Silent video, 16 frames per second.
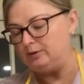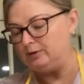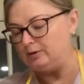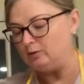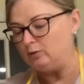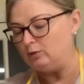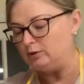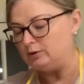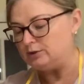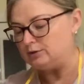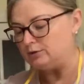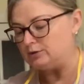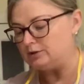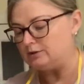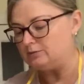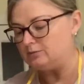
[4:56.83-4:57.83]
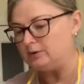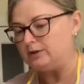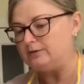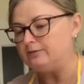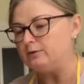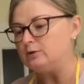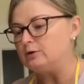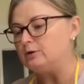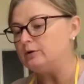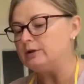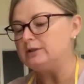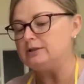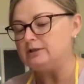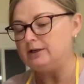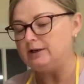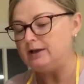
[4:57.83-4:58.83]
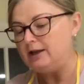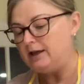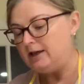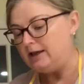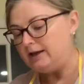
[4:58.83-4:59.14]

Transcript: put all sorts of wonderful cookies in.